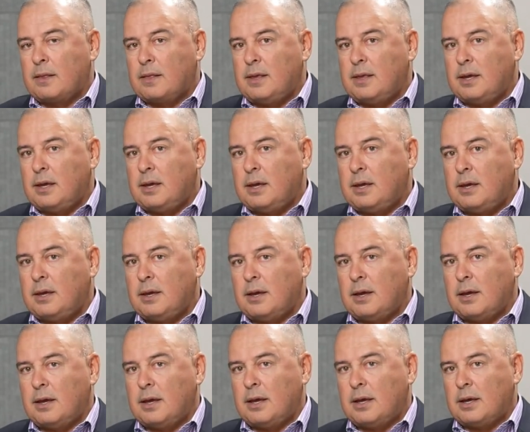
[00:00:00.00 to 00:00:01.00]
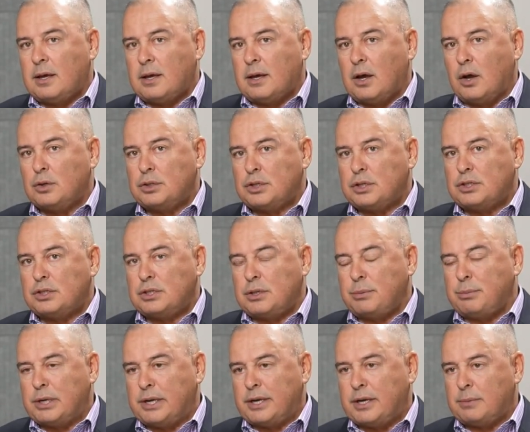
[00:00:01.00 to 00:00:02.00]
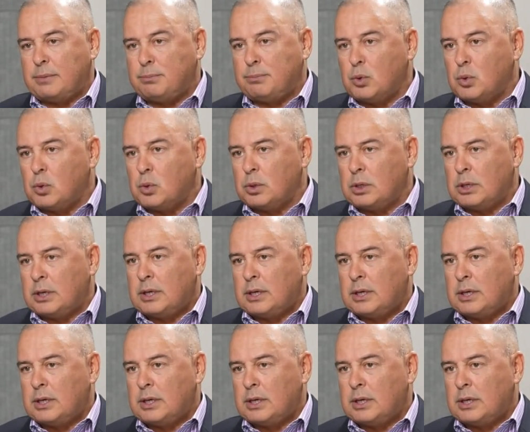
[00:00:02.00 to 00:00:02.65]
The ocean simulator pool